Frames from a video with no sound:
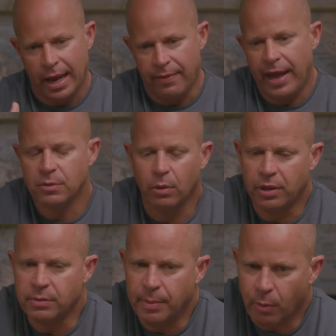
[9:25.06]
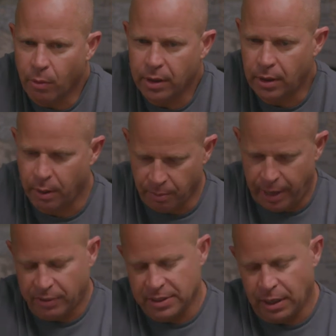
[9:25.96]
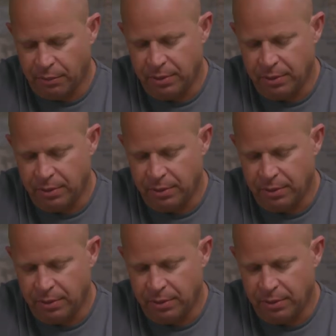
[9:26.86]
And that's one of the things we've been working on with Microsoft